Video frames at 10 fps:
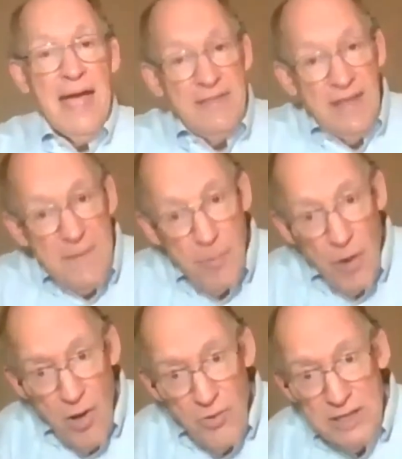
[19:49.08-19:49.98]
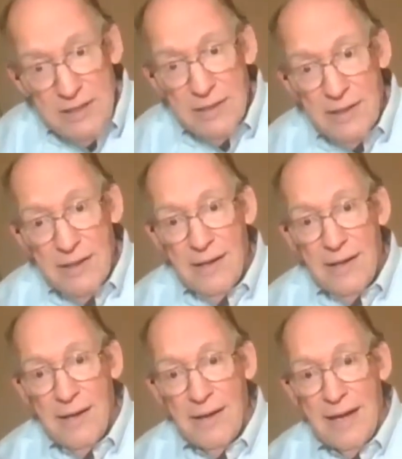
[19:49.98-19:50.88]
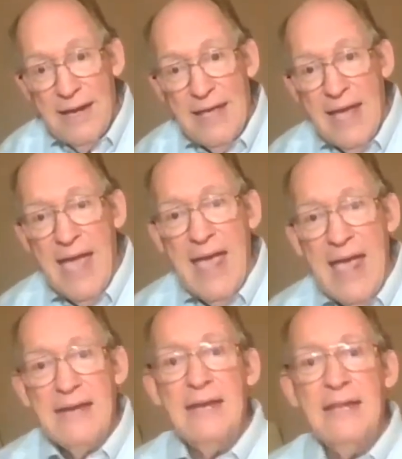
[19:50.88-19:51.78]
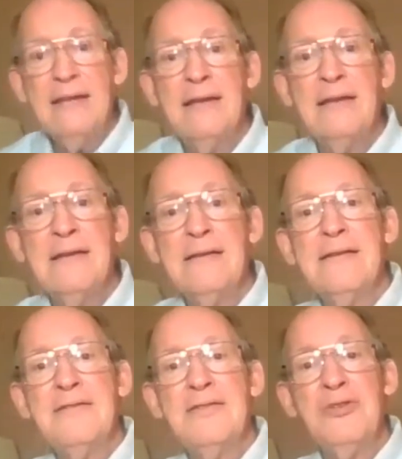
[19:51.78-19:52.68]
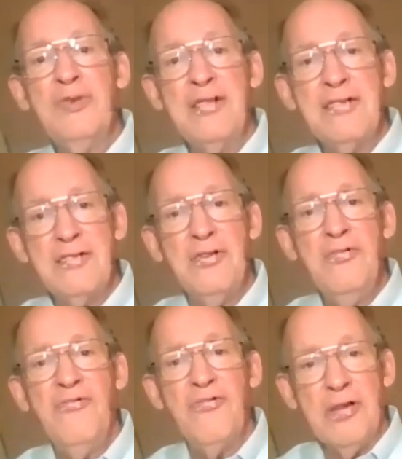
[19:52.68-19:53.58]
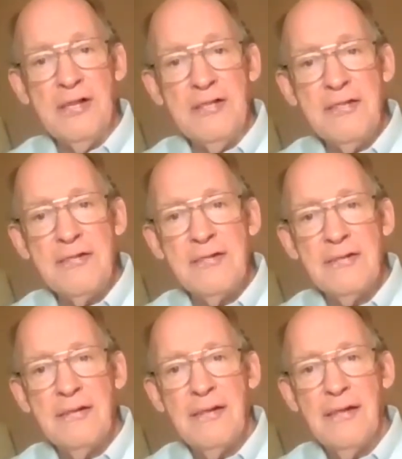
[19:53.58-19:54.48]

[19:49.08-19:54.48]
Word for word: and then he broke it and he handed it to his two friends.